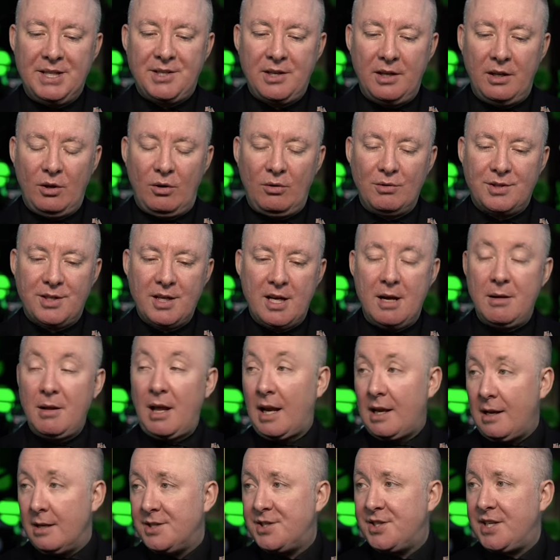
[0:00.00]
long term,
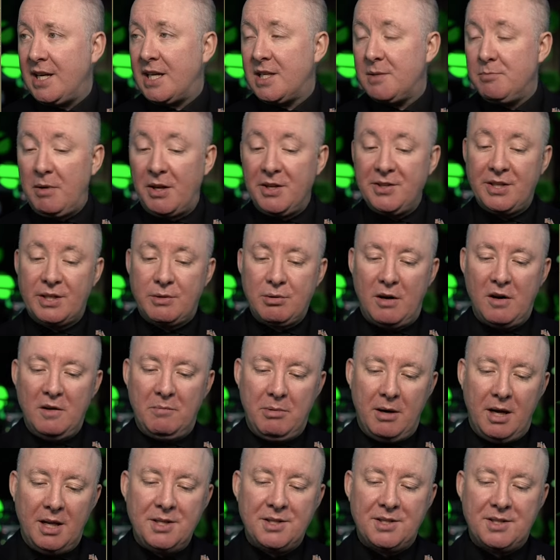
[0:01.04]
like at 6 months or 12
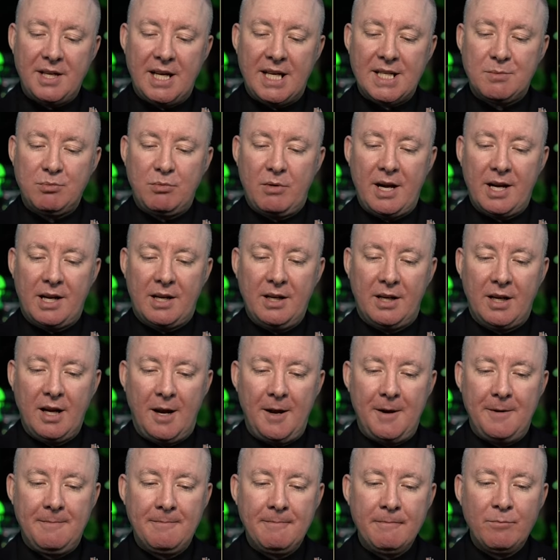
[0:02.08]
months. That's where it could
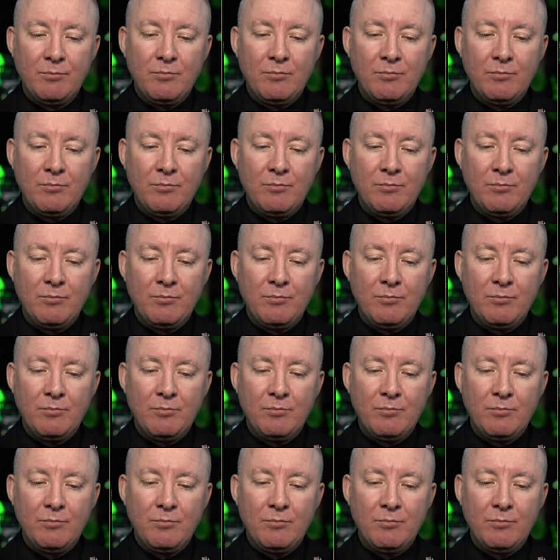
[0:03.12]
go.